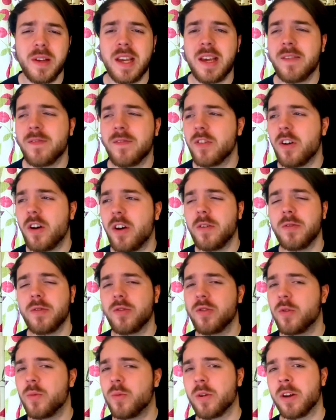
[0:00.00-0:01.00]
If not,
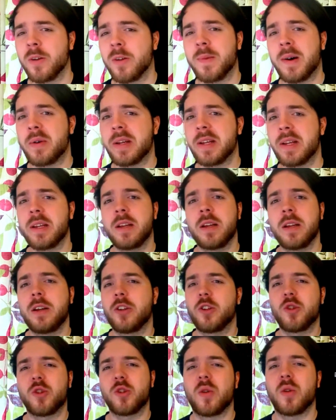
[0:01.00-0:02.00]
don't worry about it.
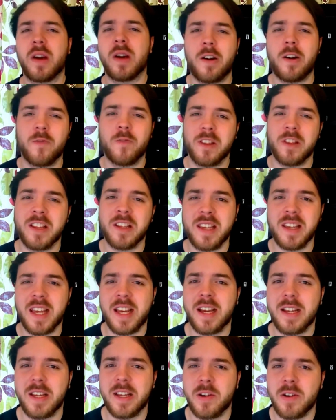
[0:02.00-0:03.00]
Just look out for the ding
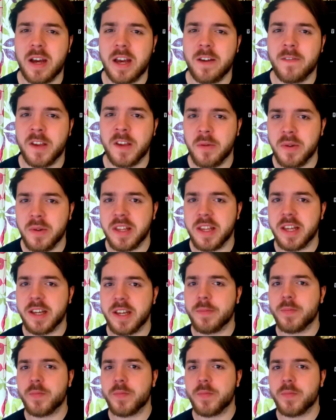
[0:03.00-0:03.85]
and you'll get a few a day.